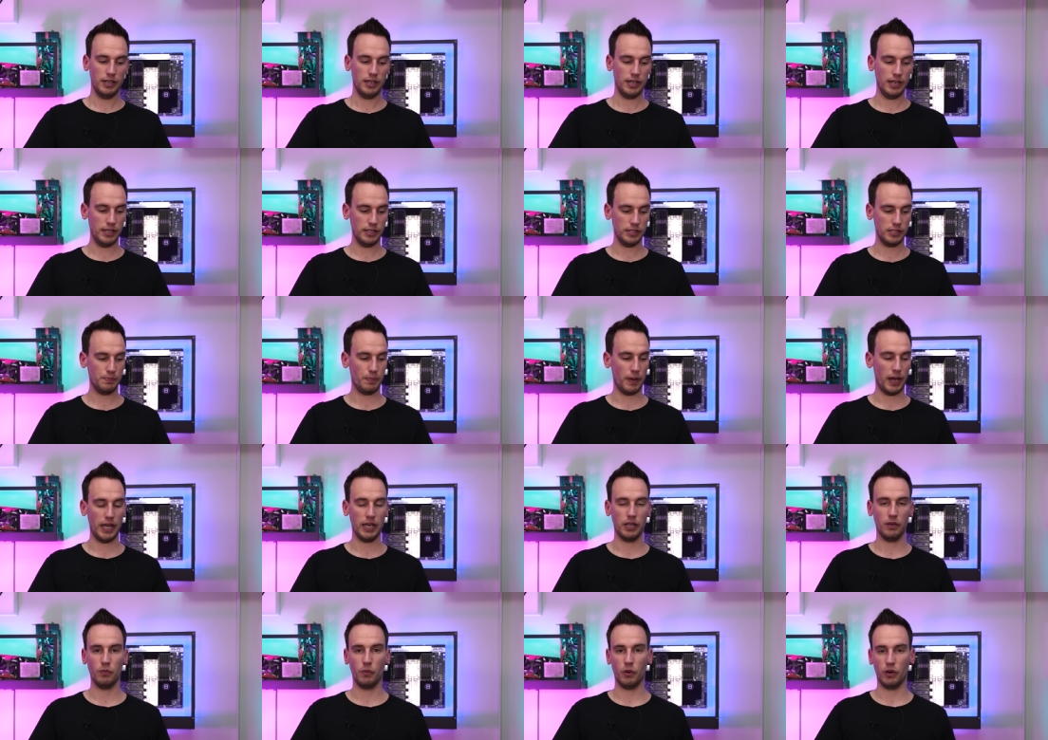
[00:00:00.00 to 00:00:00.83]
is
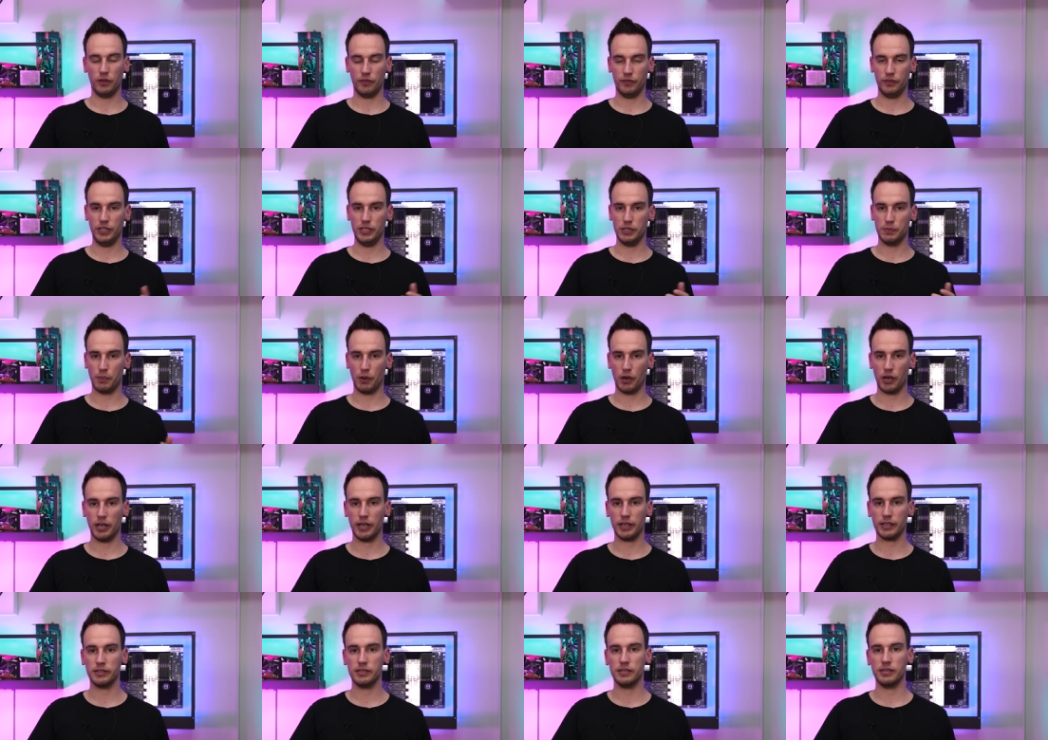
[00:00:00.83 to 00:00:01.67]
buying one of these
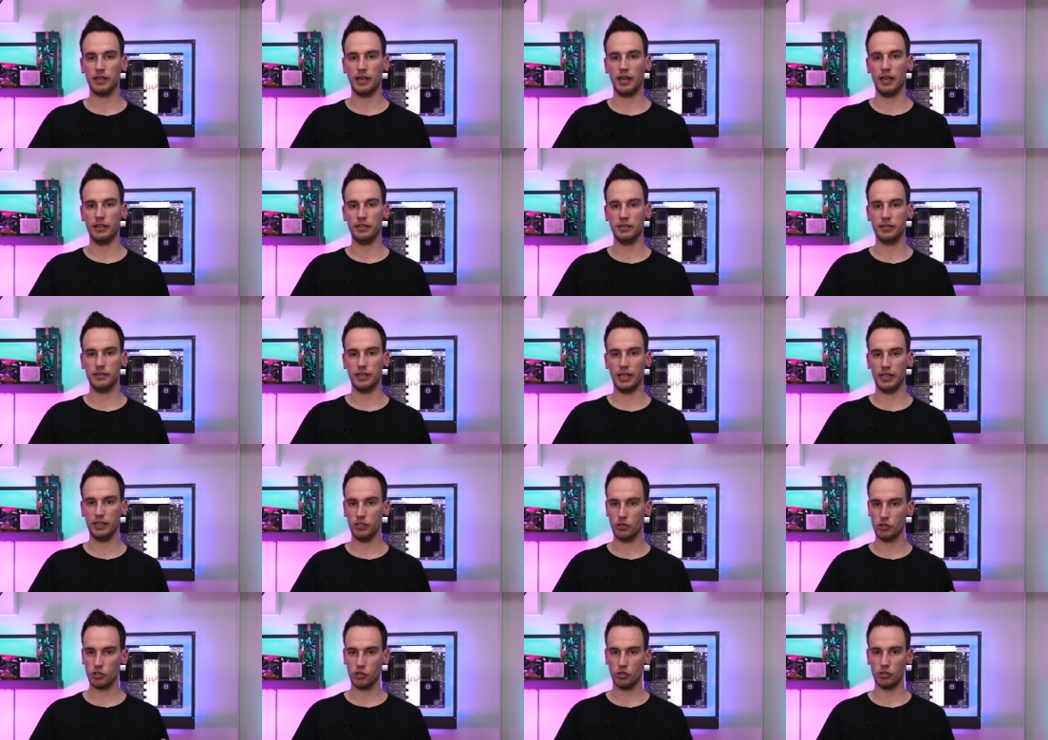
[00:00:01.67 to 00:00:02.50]
products, and
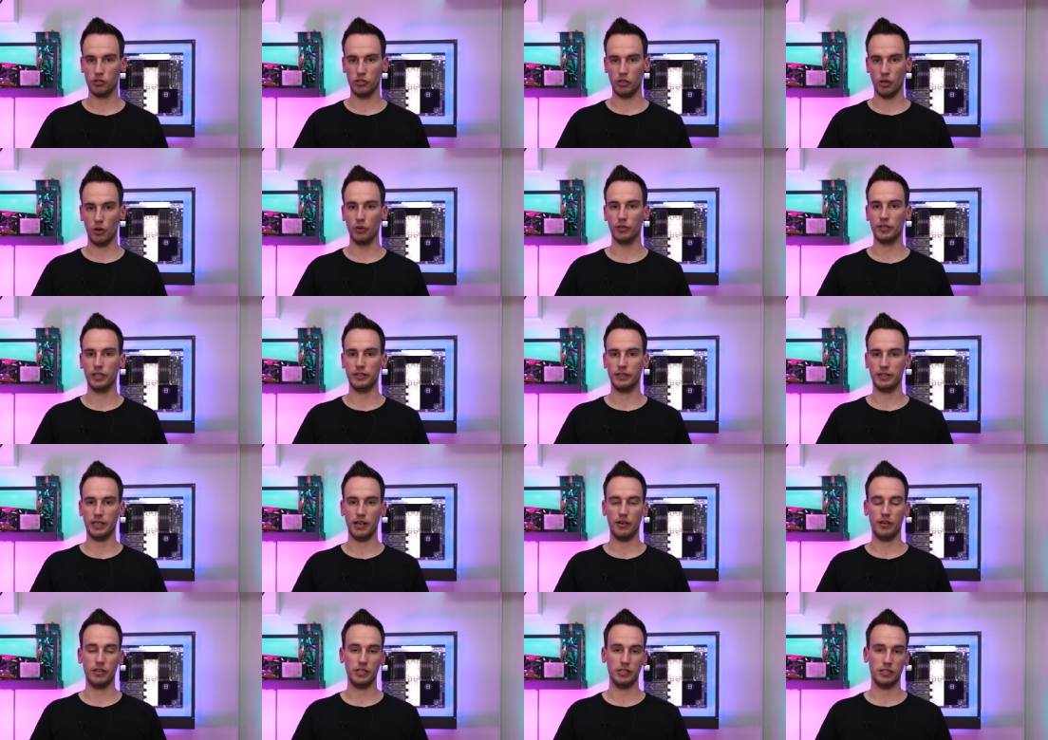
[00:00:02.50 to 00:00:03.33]
then you should know that
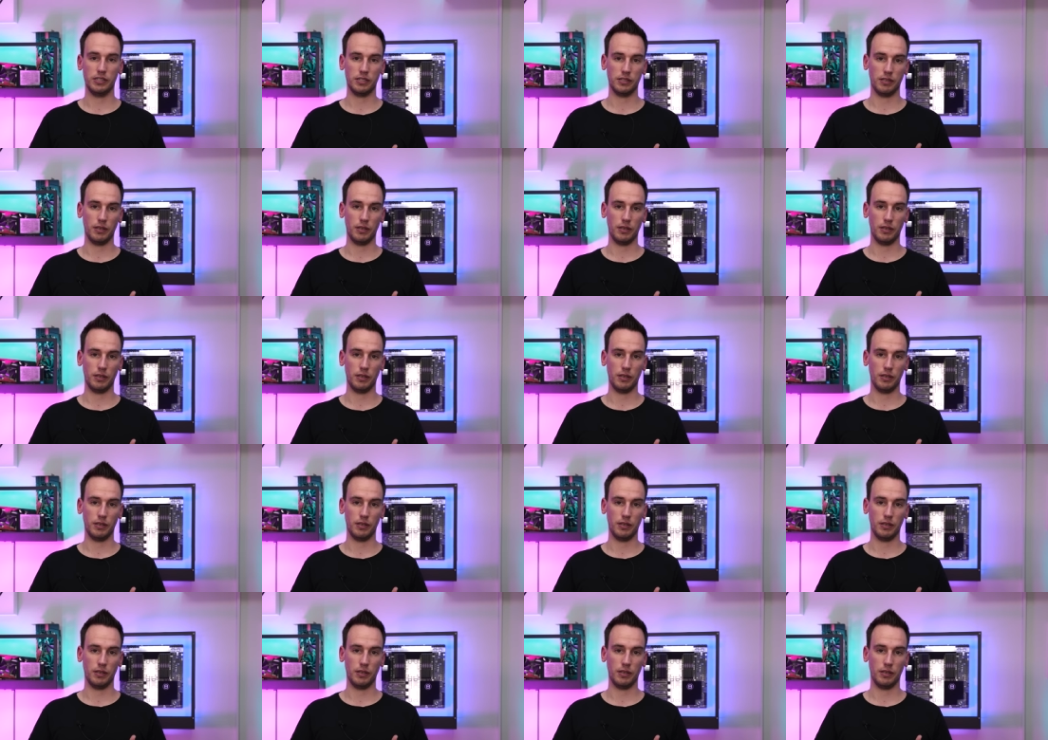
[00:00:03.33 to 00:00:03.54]
there is